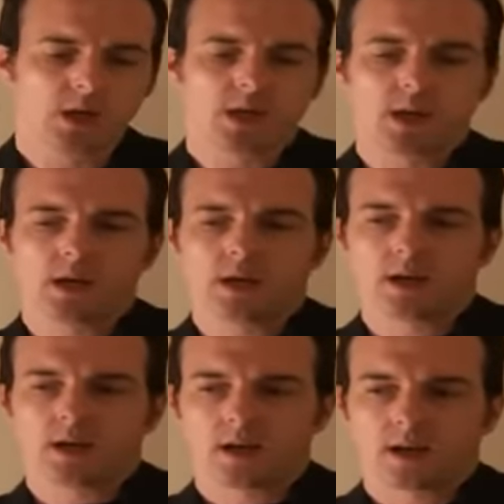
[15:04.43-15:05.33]

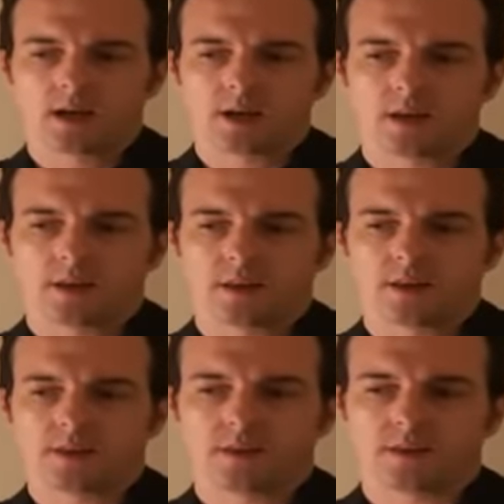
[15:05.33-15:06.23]
(silence)